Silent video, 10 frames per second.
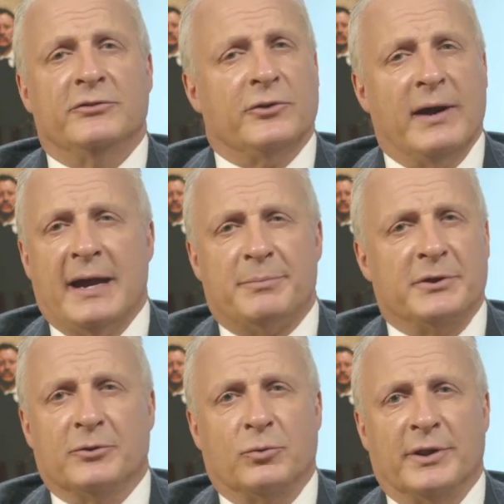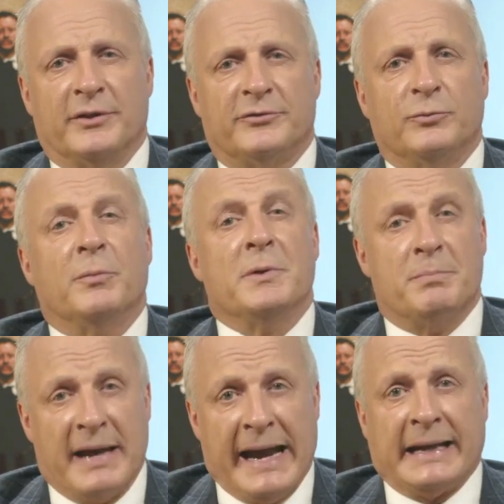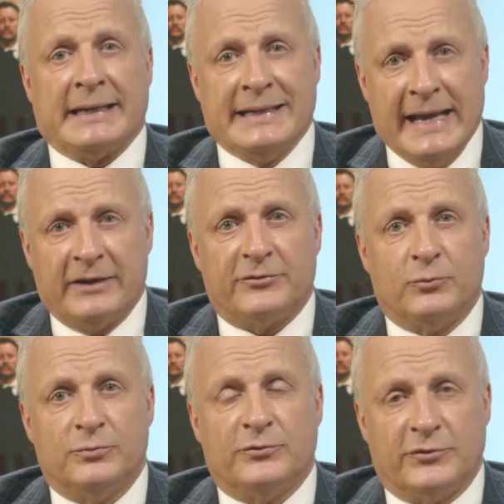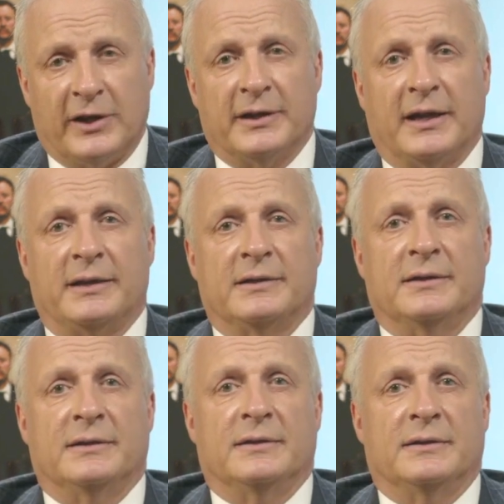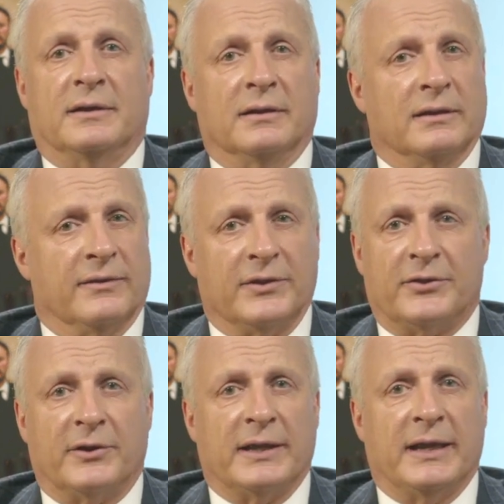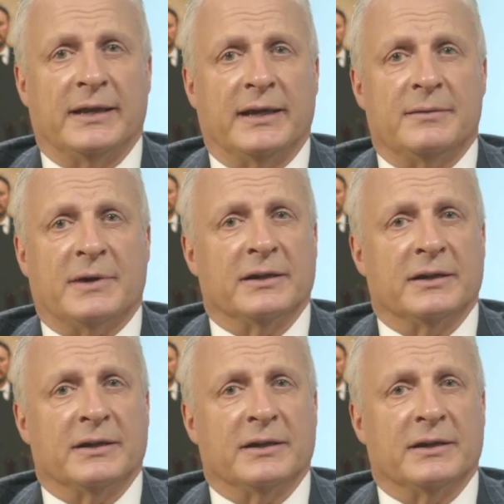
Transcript: So happy you're with us. We'll be back next Sunday, 11:30 a.m.